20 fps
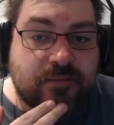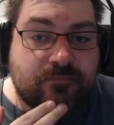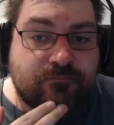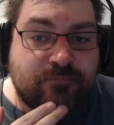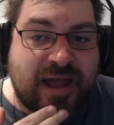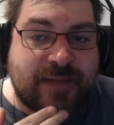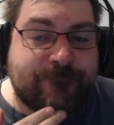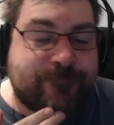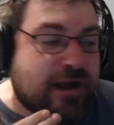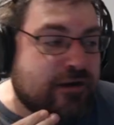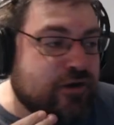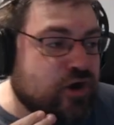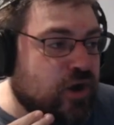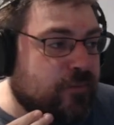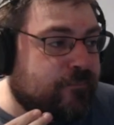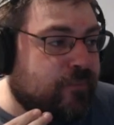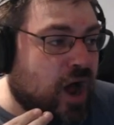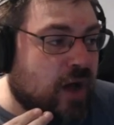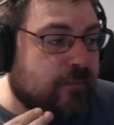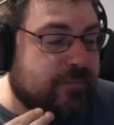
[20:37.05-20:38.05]
My berry will
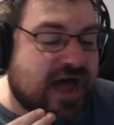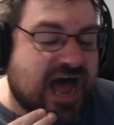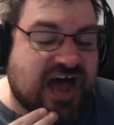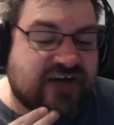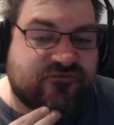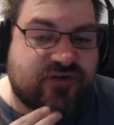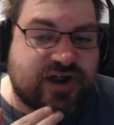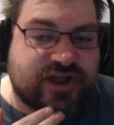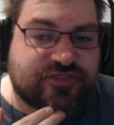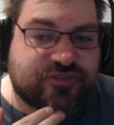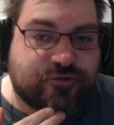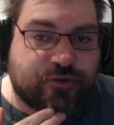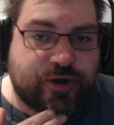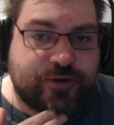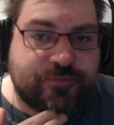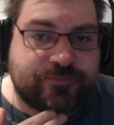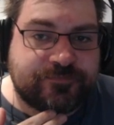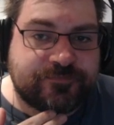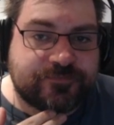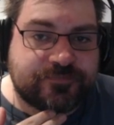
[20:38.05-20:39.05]
pop halfway
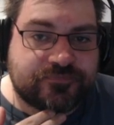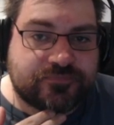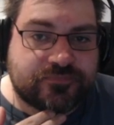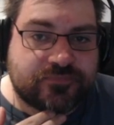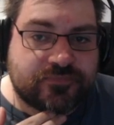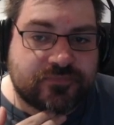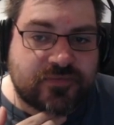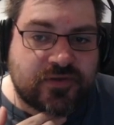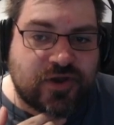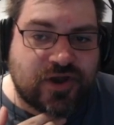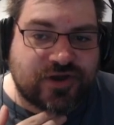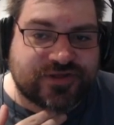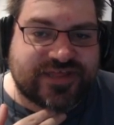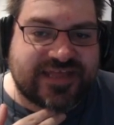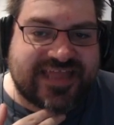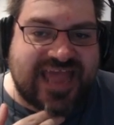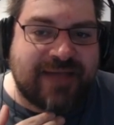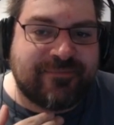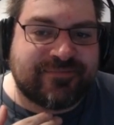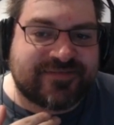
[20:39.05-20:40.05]
through, because the
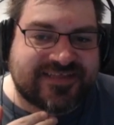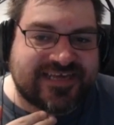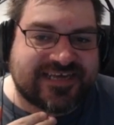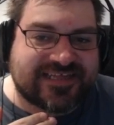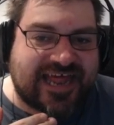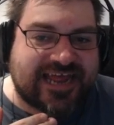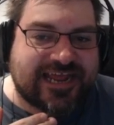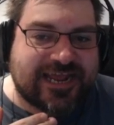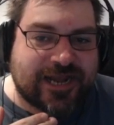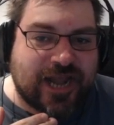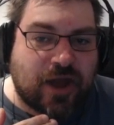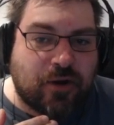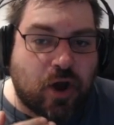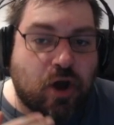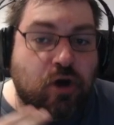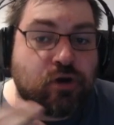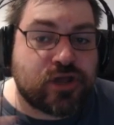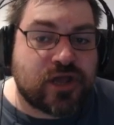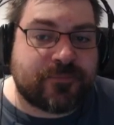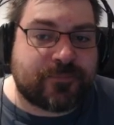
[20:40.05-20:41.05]
game sees, like, you know,
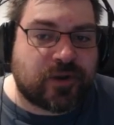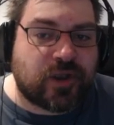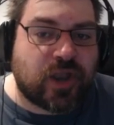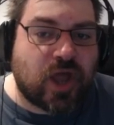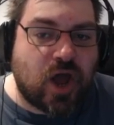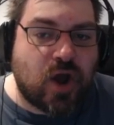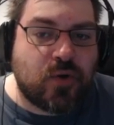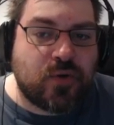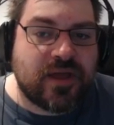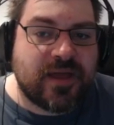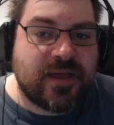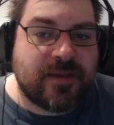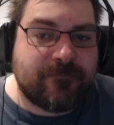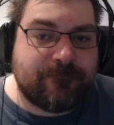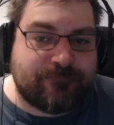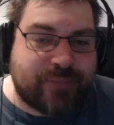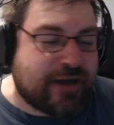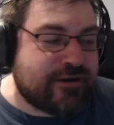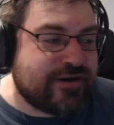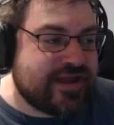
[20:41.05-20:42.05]
oh, you're below
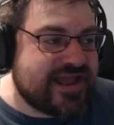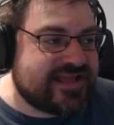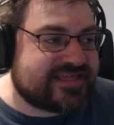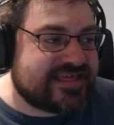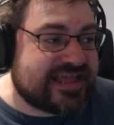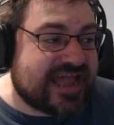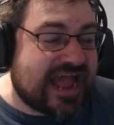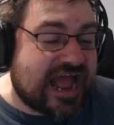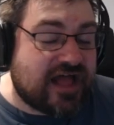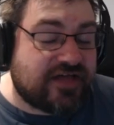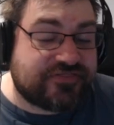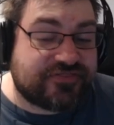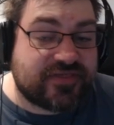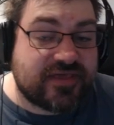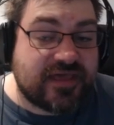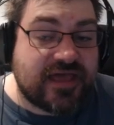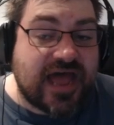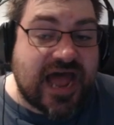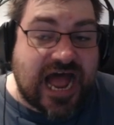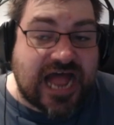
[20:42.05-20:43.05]
berry eating health,
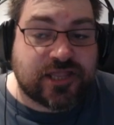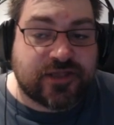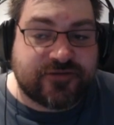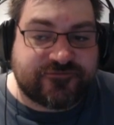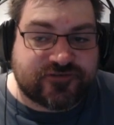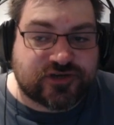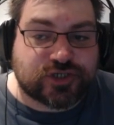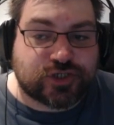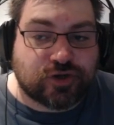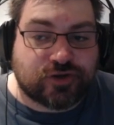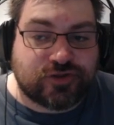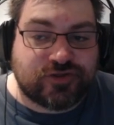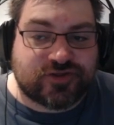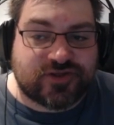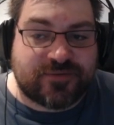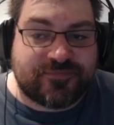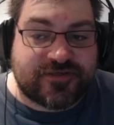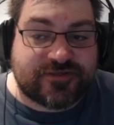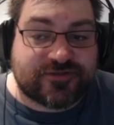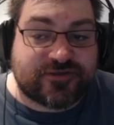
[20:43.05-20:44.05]
and you've just done
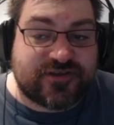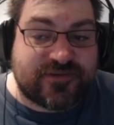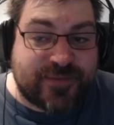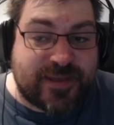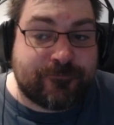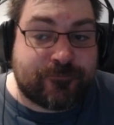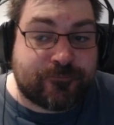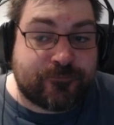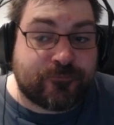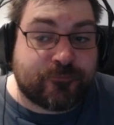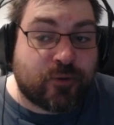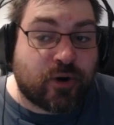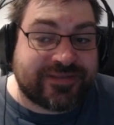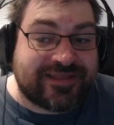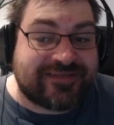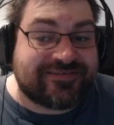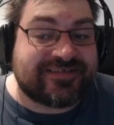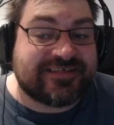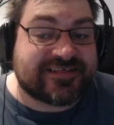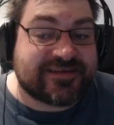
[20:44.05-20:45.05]
something, so you've been brought
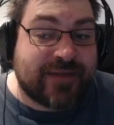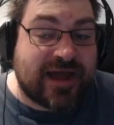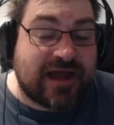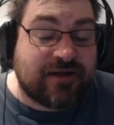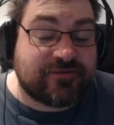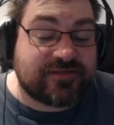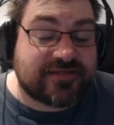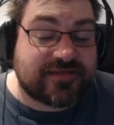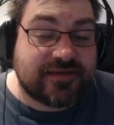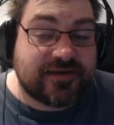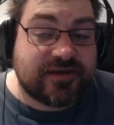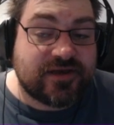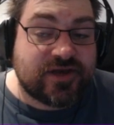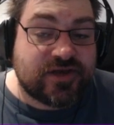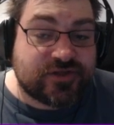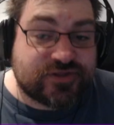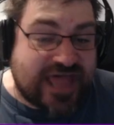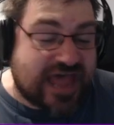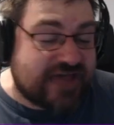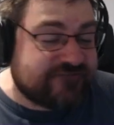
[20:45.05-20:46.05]
down to this amount.
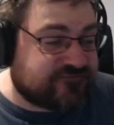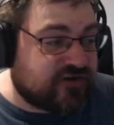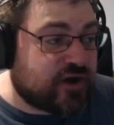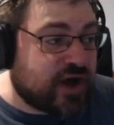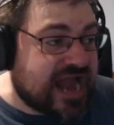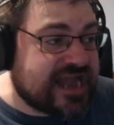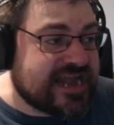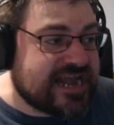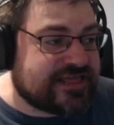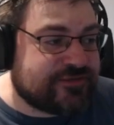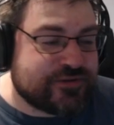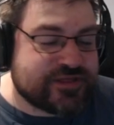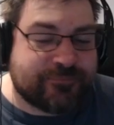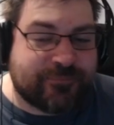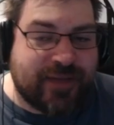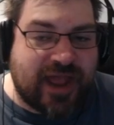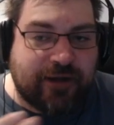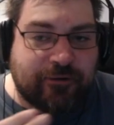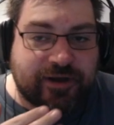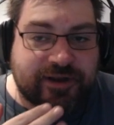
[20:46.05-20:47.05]
Therefore, I need to eat a
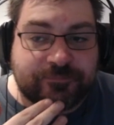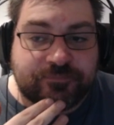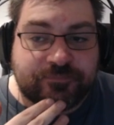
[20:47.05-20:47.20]
berry.